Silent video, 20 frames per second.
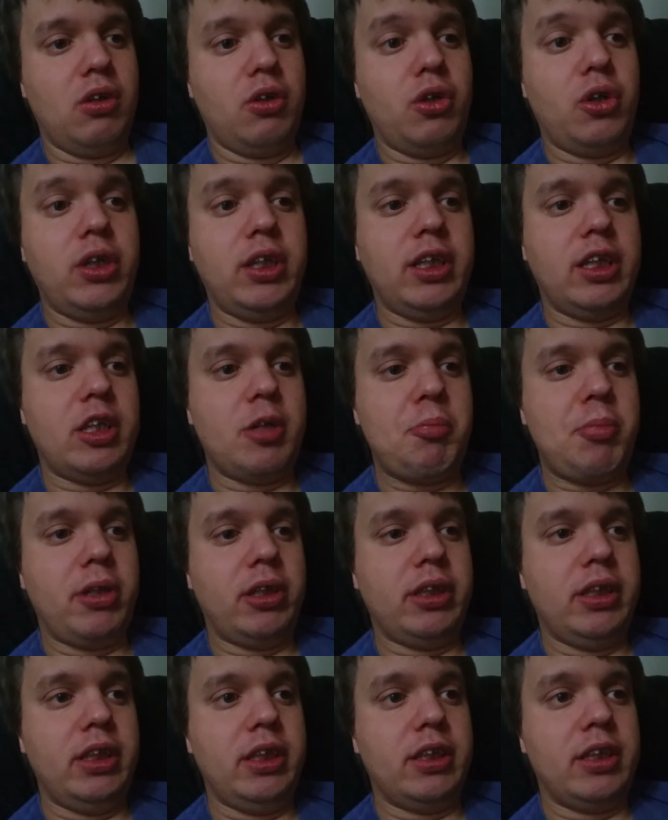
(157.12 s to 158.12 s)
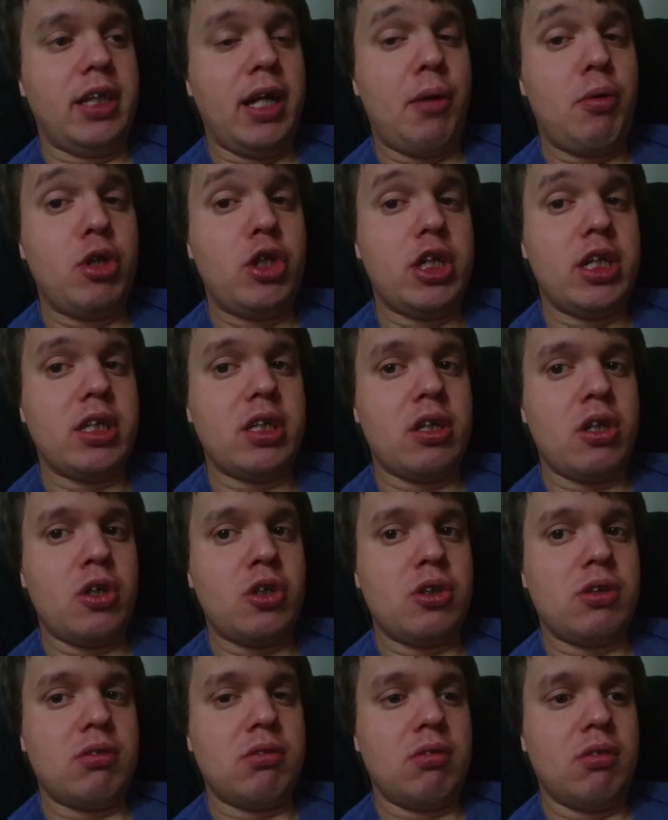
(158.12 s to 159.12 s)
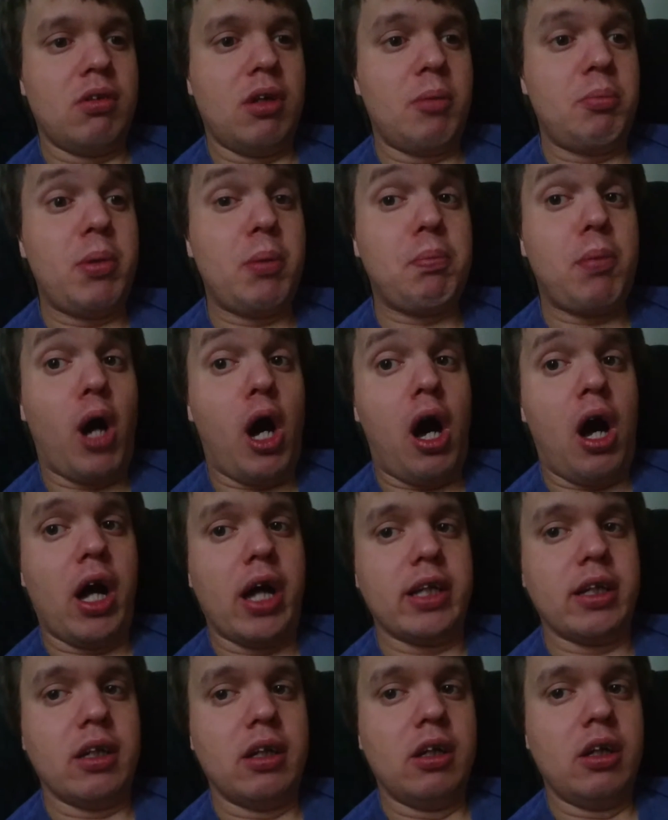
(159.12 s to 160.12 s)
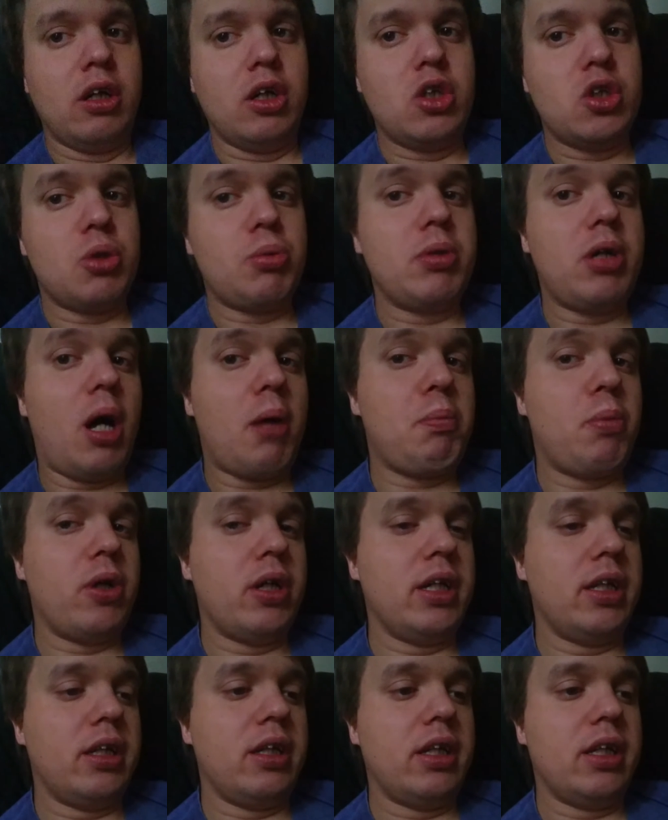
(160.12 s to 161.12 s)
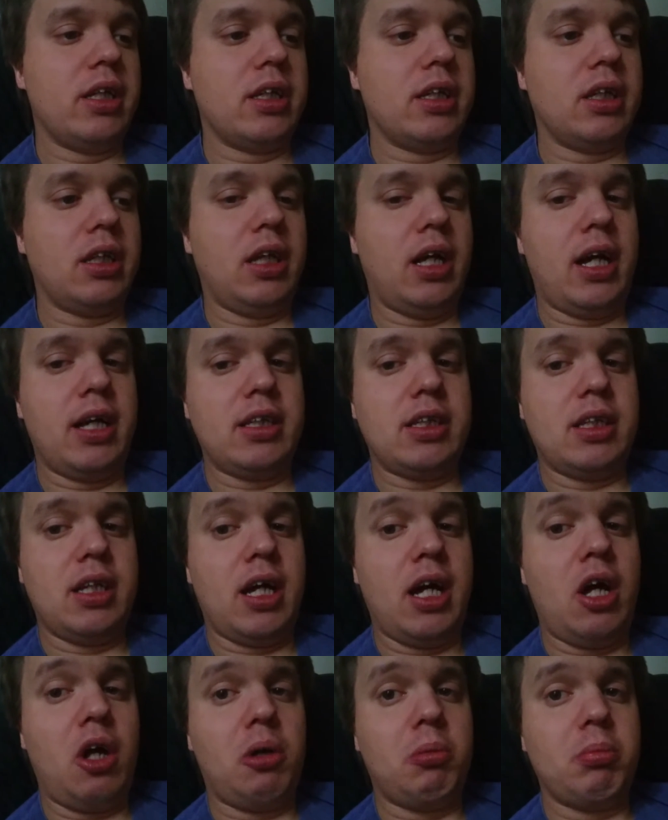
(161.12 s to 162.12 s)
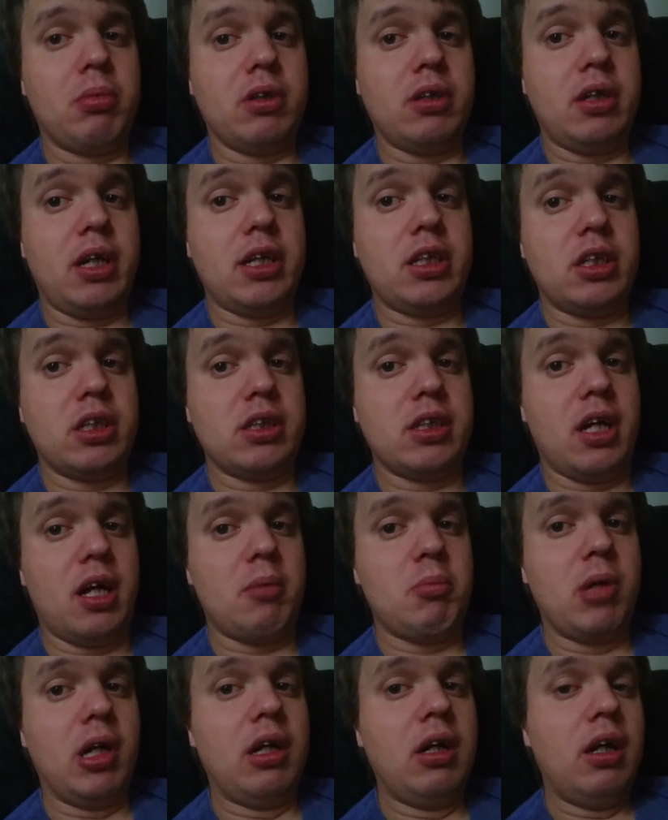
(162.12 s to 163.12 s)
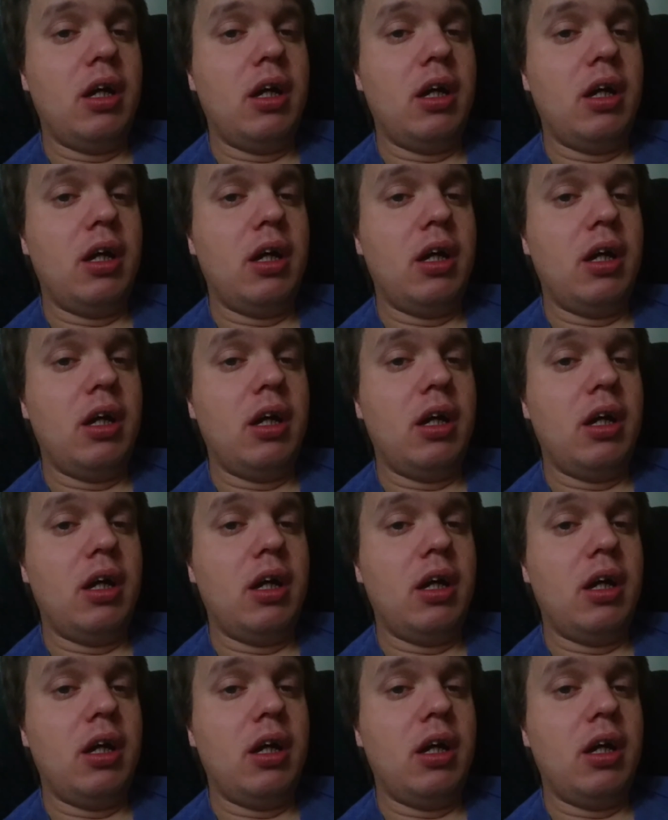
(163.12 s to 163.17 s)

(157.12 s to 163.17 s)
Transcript: learning disabilities. They were just a bit behind. So we got put into this class to help catch us up.